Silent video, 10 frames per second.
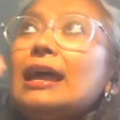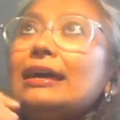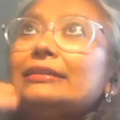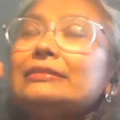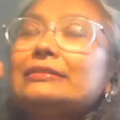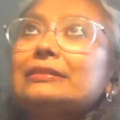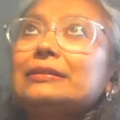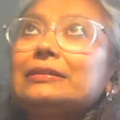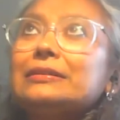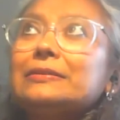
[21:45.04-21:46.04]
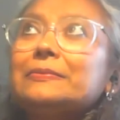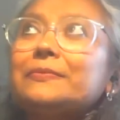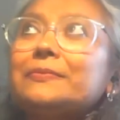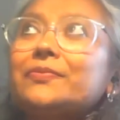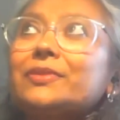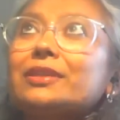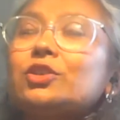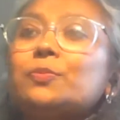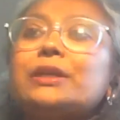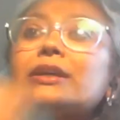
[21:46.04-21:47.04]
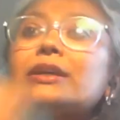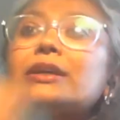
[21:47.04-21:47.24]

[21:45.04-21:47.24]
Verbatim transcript: And, you know, but